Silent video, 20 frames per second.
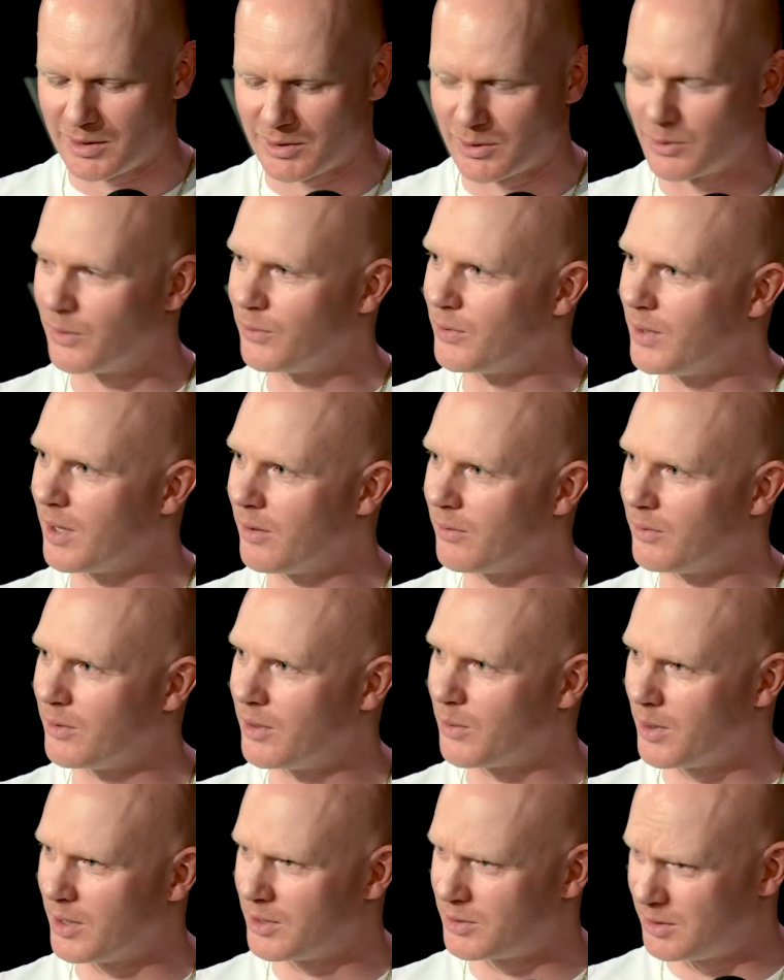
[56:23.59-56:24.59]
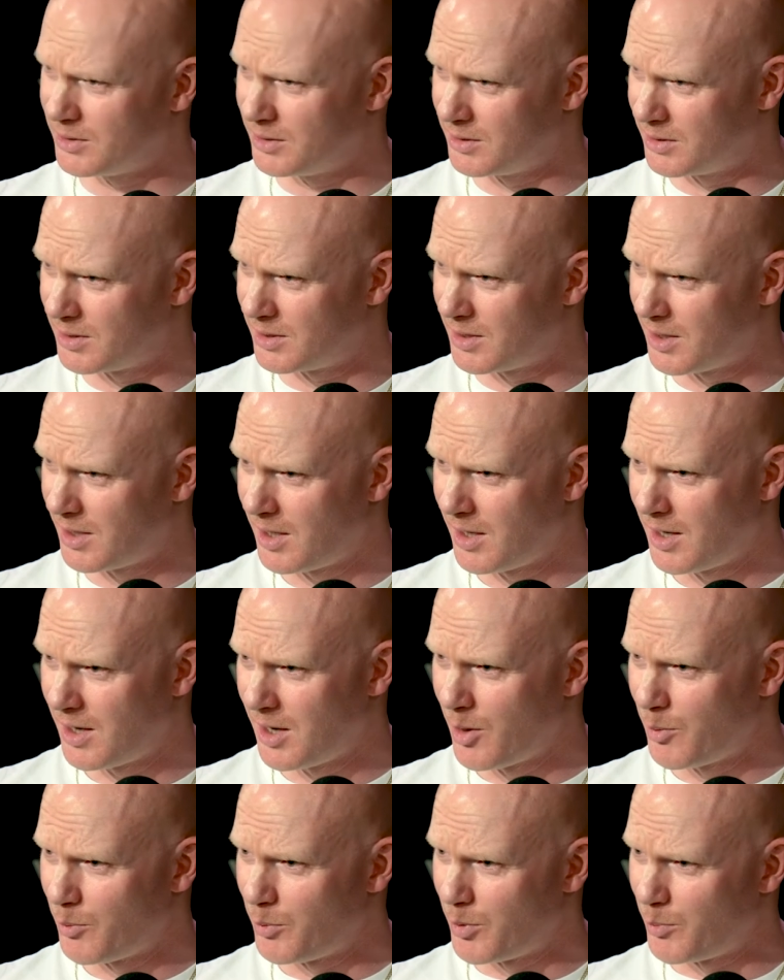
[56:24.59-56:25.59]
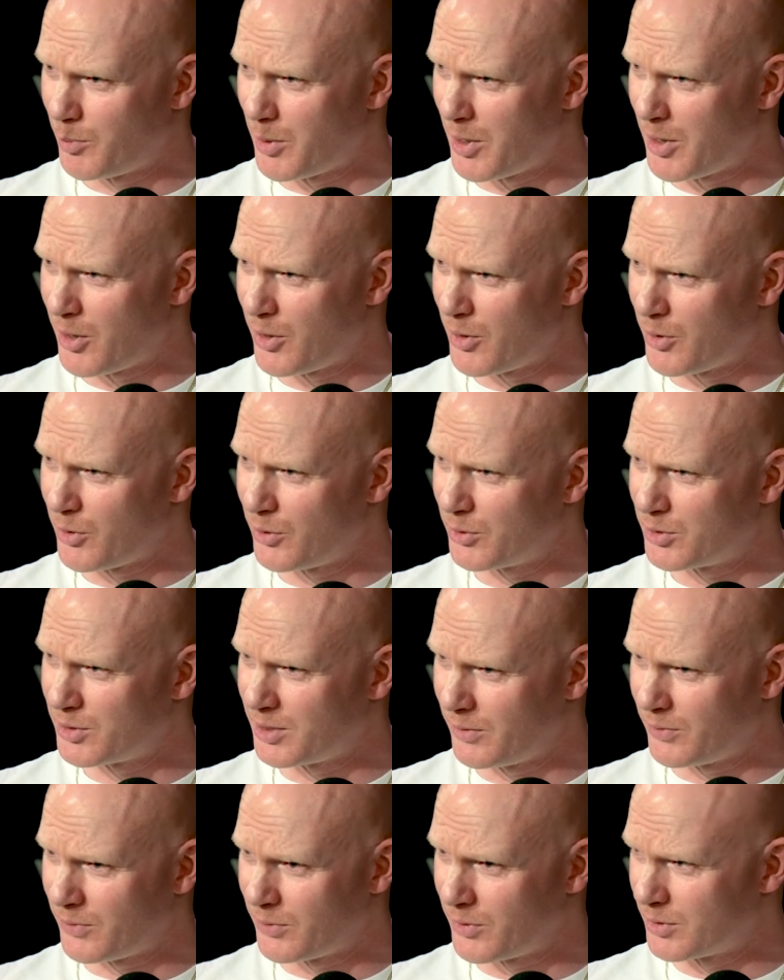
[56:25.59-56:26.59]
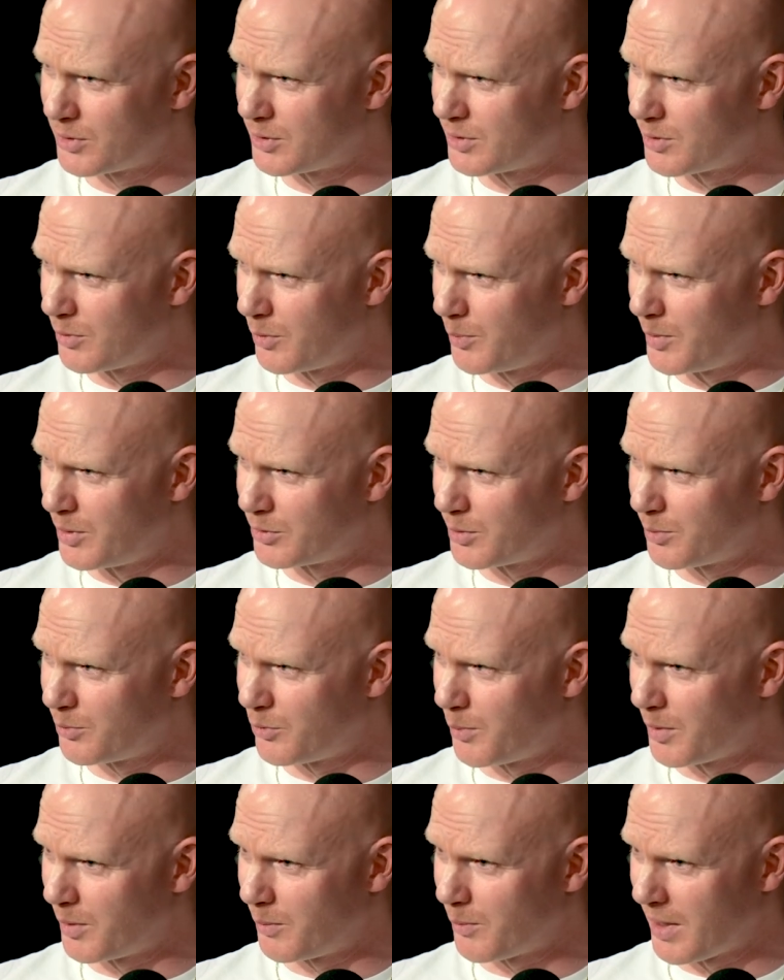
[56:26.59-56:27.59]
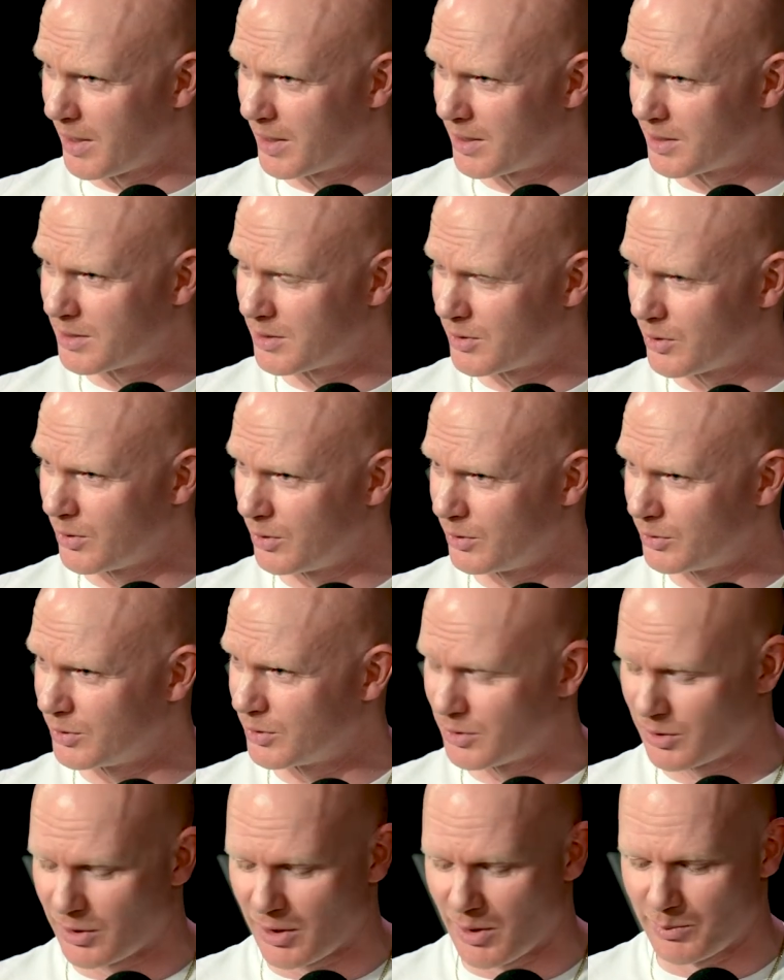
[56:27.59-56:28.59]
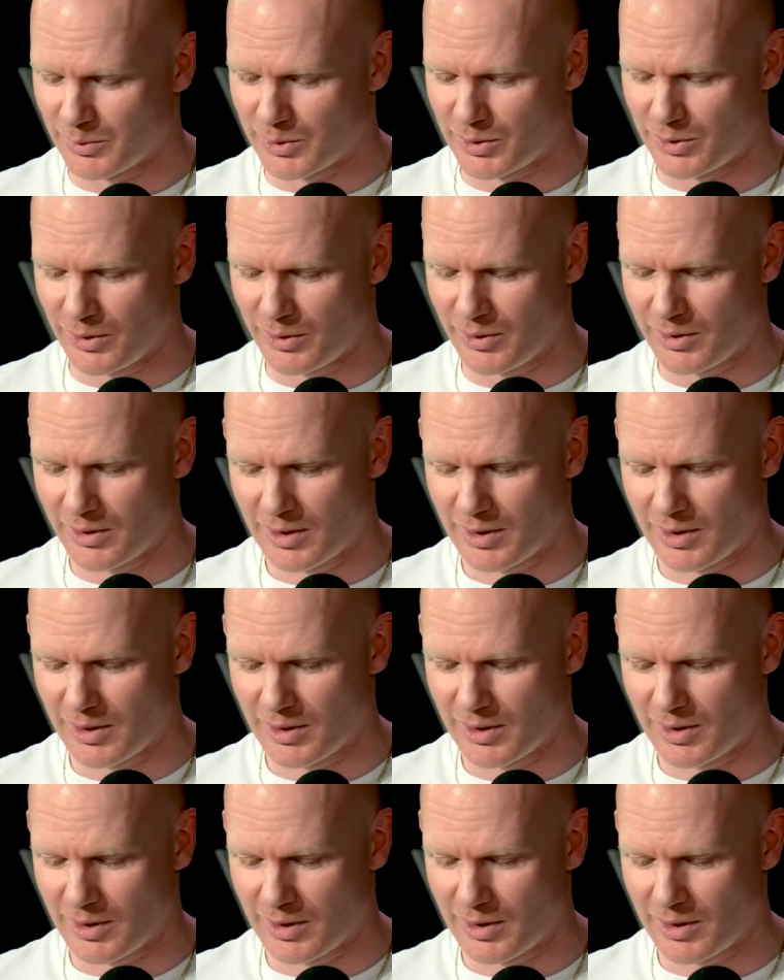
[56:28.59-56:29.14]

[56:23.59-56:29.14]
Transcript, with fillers: So if you have any questions, prepare yourself. There's will be some roaming mics who'll just come to you.